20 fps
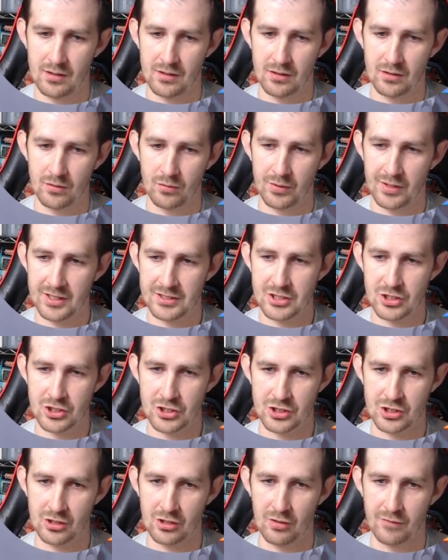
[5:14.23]
we get to
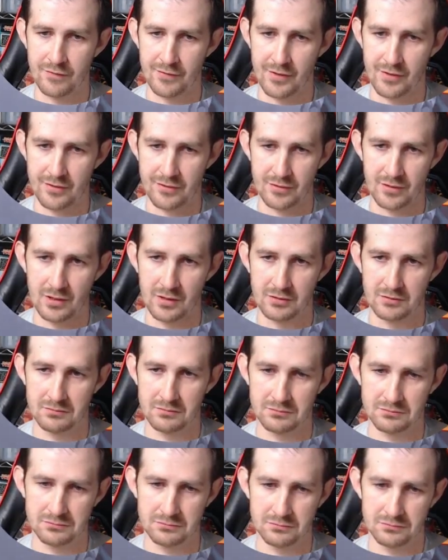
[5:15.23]
just go for the throat.
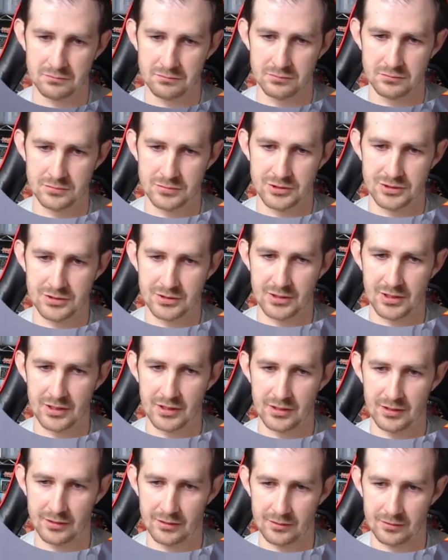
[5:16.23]

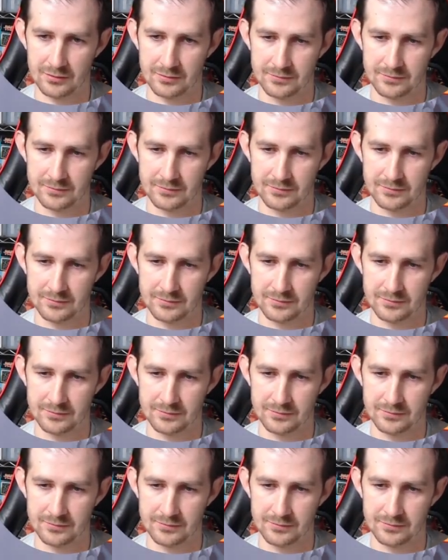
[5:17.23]
So